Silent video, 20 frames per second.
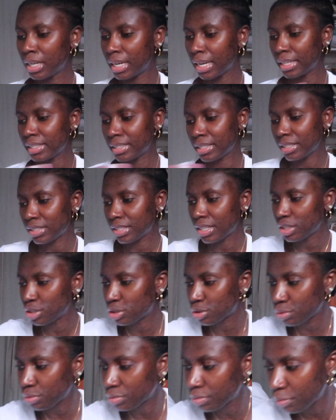It's an
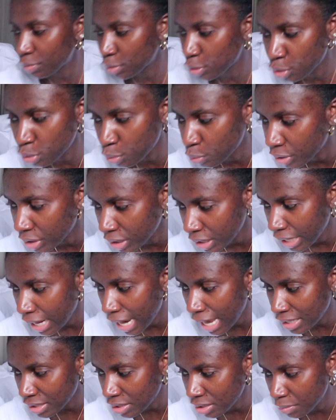essential for sure. It
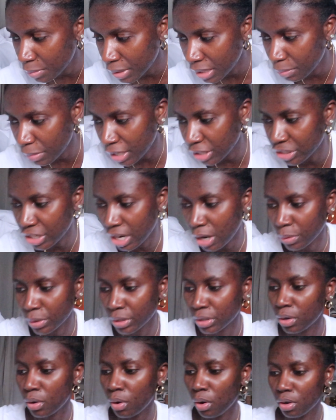has to be in my shower